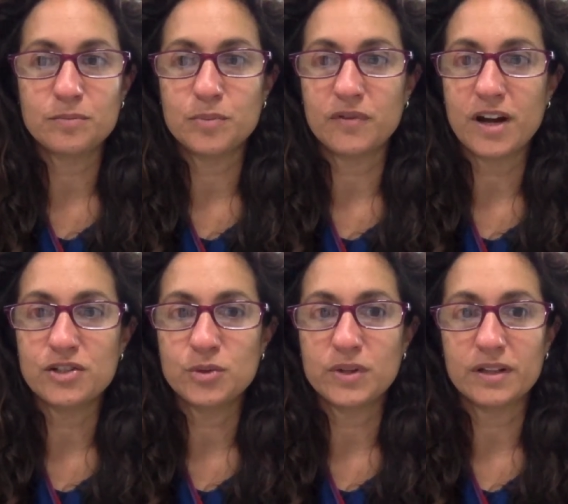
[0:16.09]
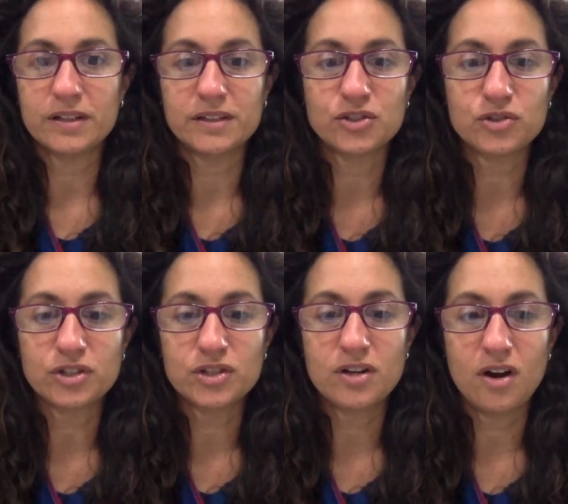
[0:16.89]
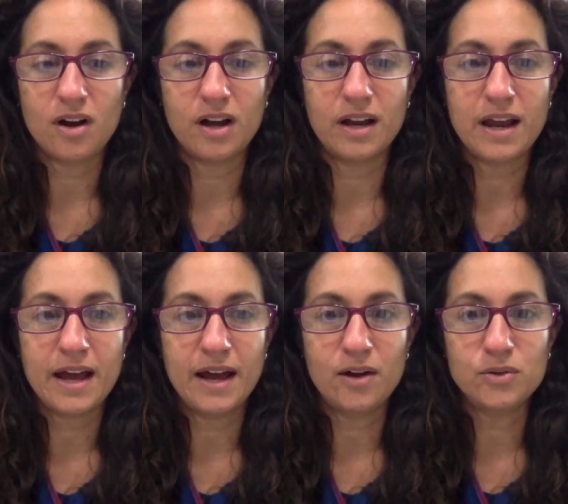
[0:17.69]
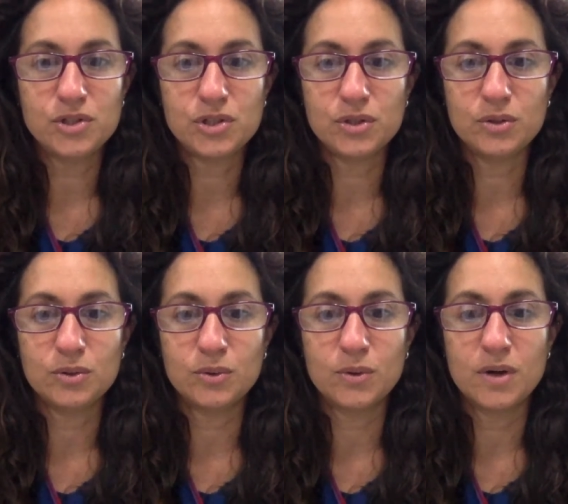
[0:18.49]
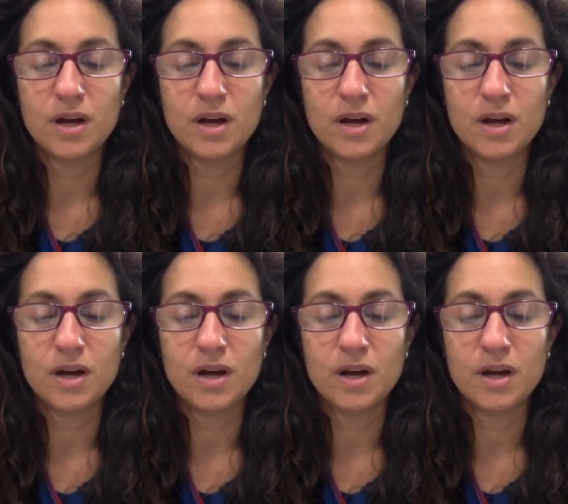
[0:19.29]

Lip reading: provide you with a little instruction on how to